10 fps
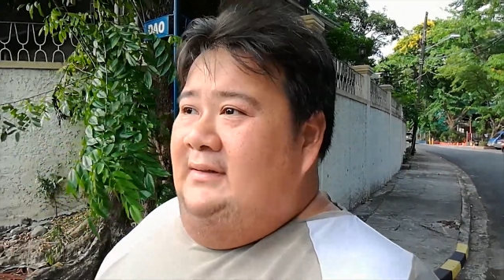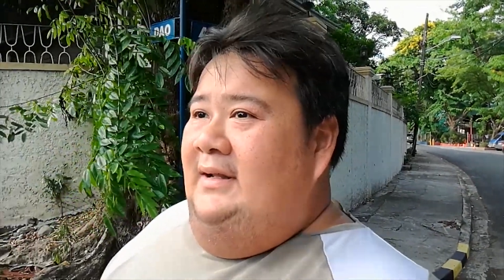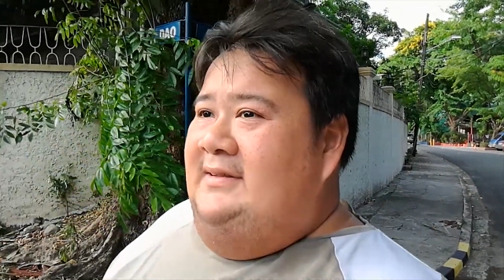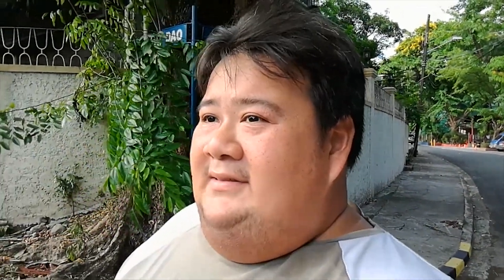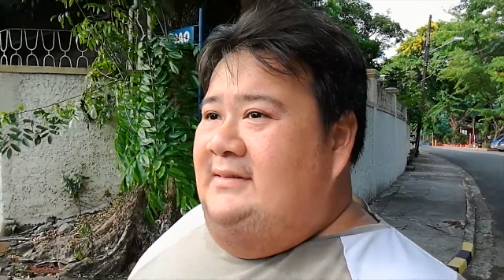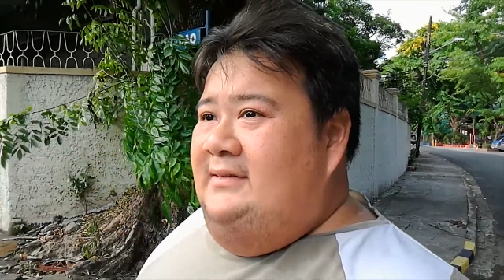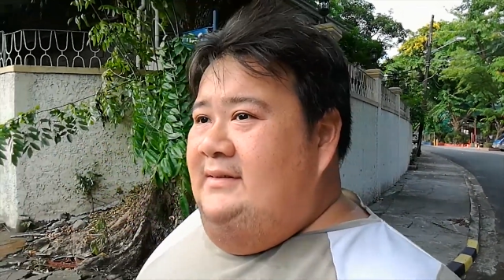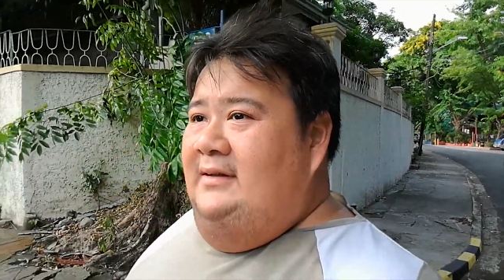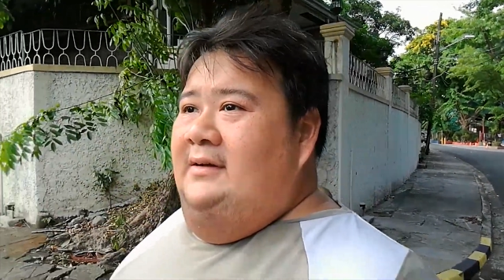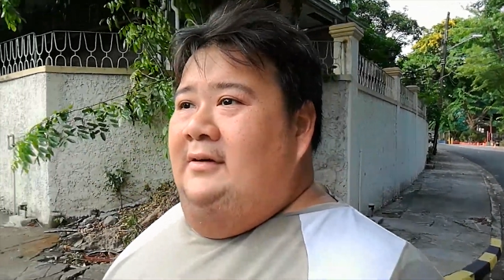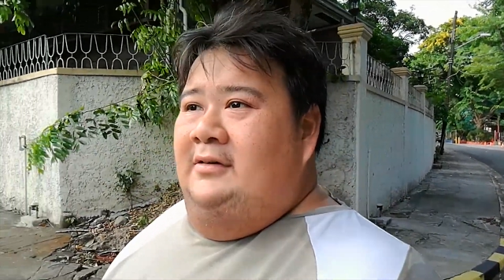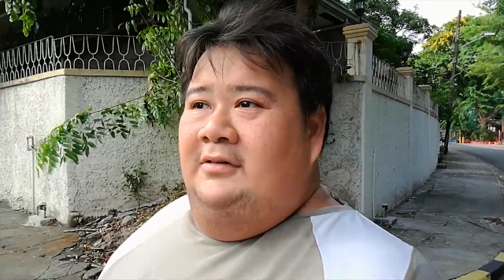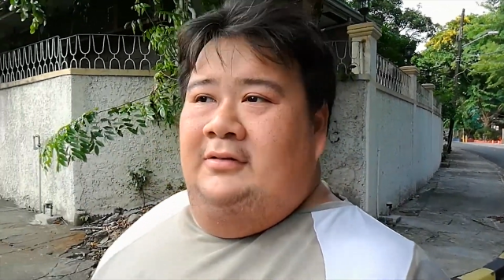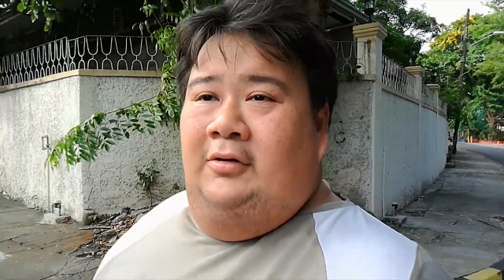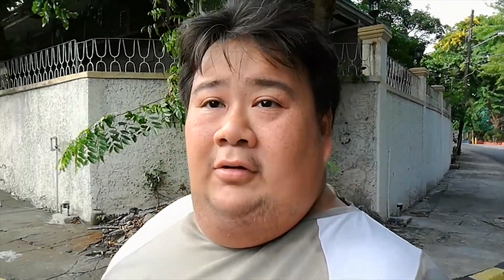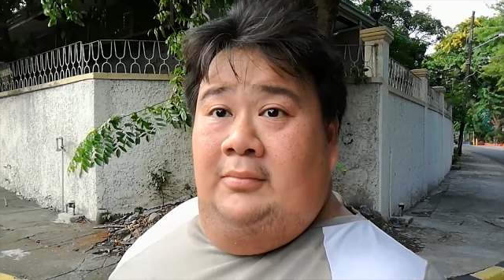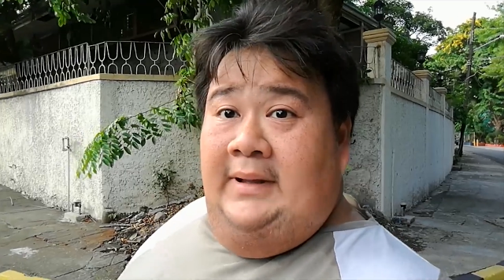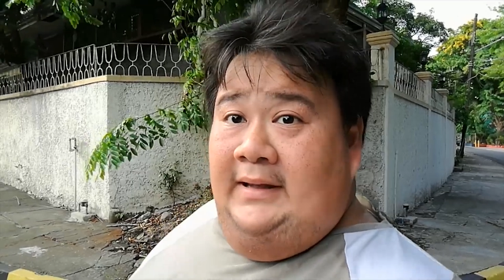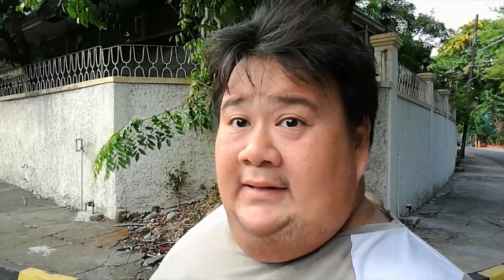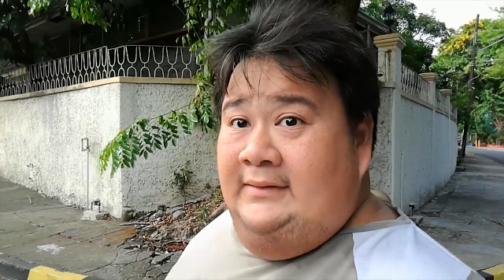let's go home
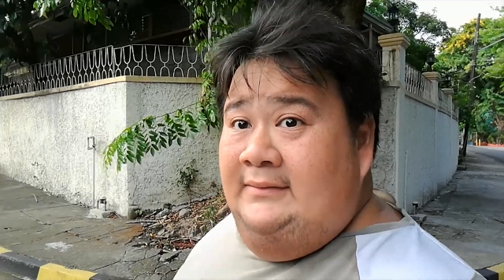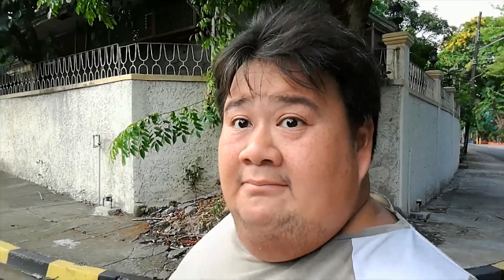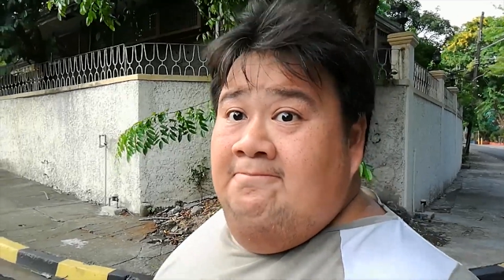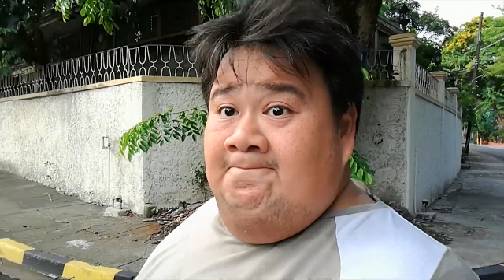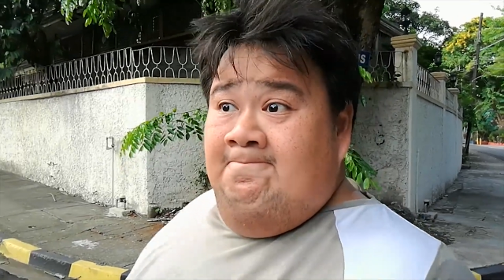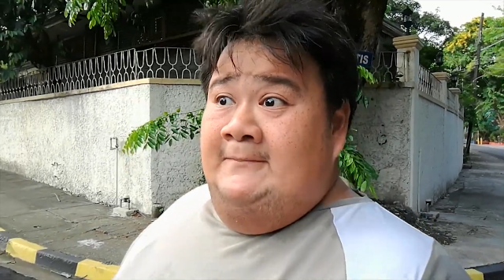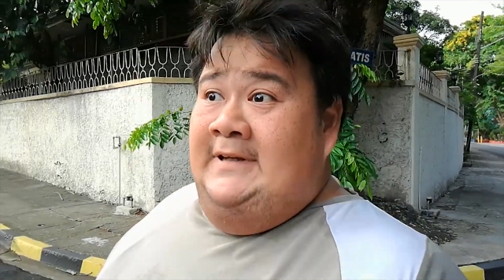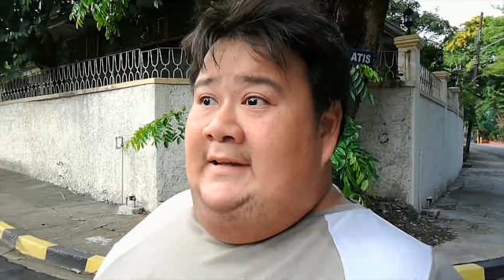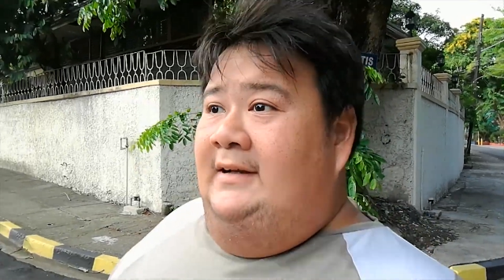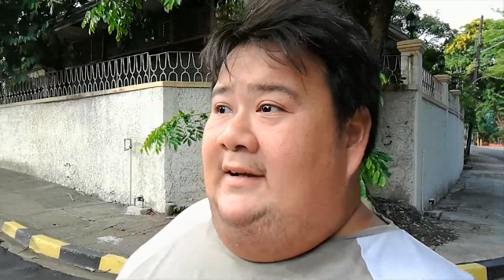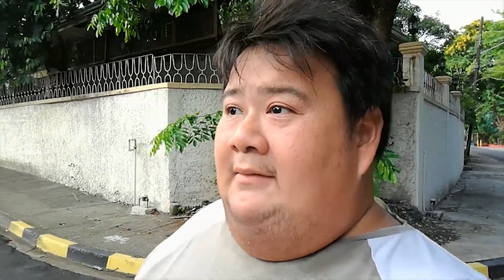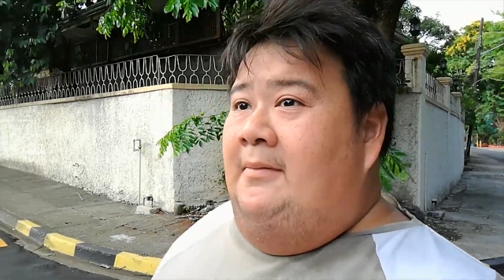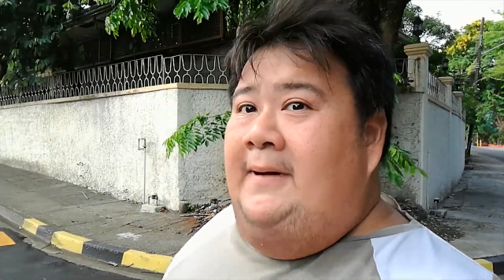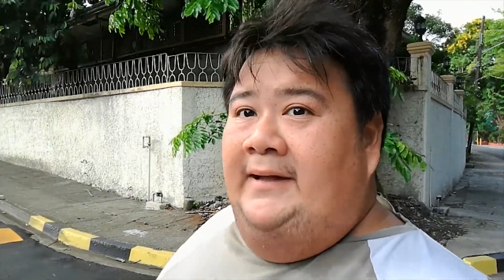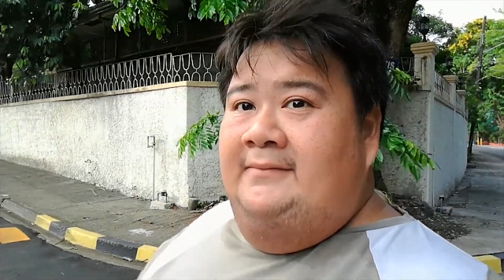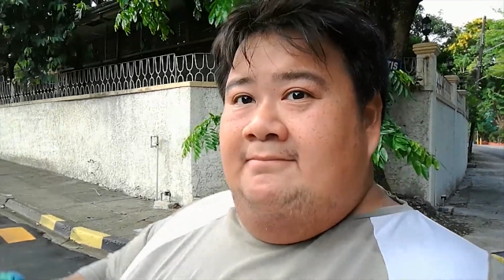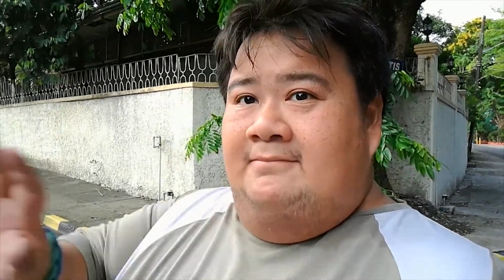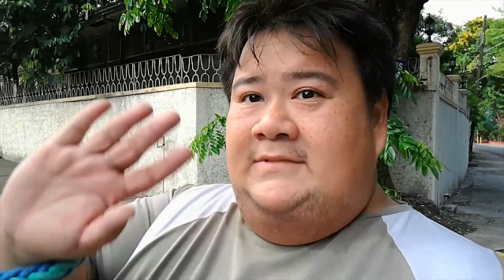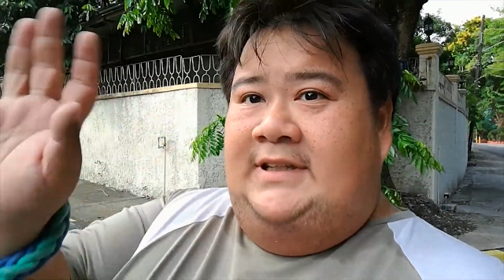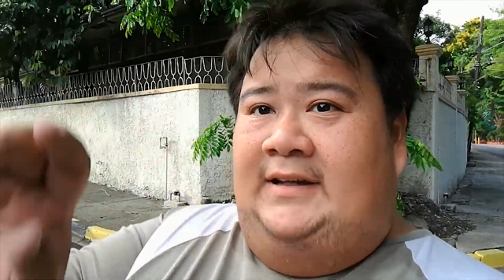and grab a bite.
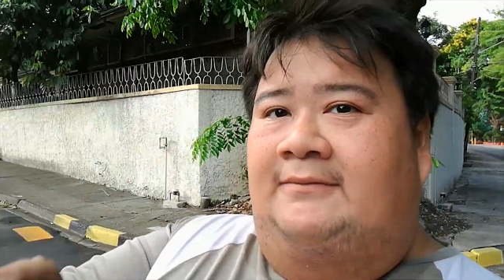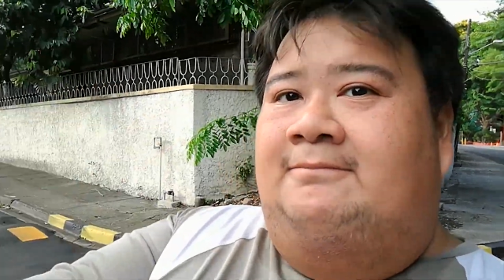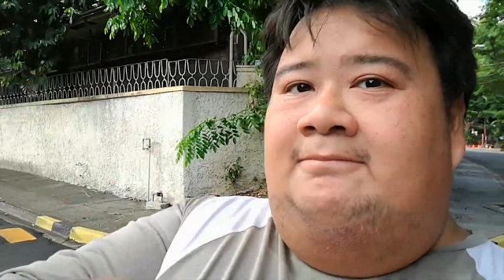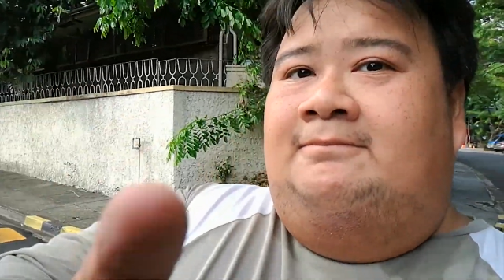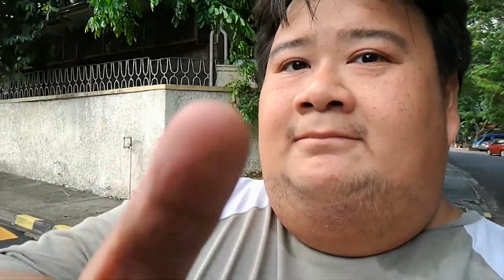Yeah.